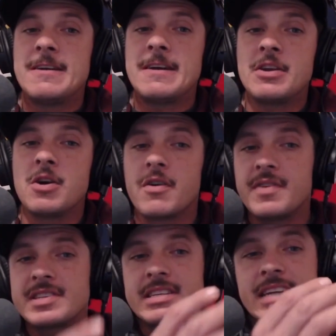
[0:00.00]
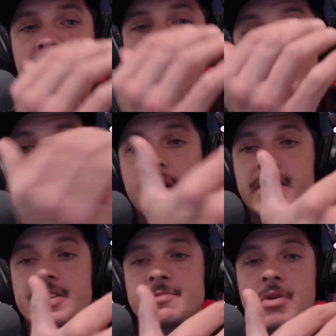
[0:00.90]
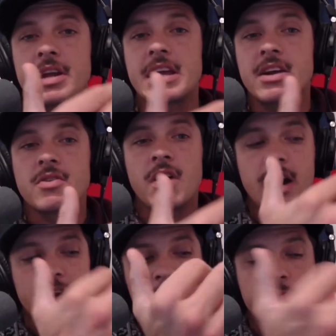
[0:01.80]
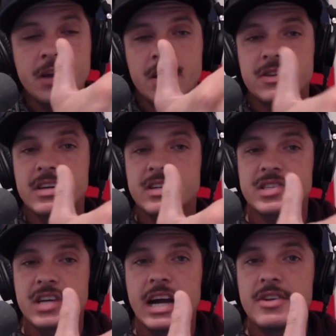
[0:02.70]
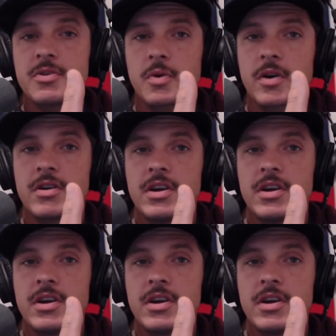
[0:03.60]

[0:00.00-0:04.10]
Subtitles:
if it's a dying putt that's breaking a lot, it'll be on a side door.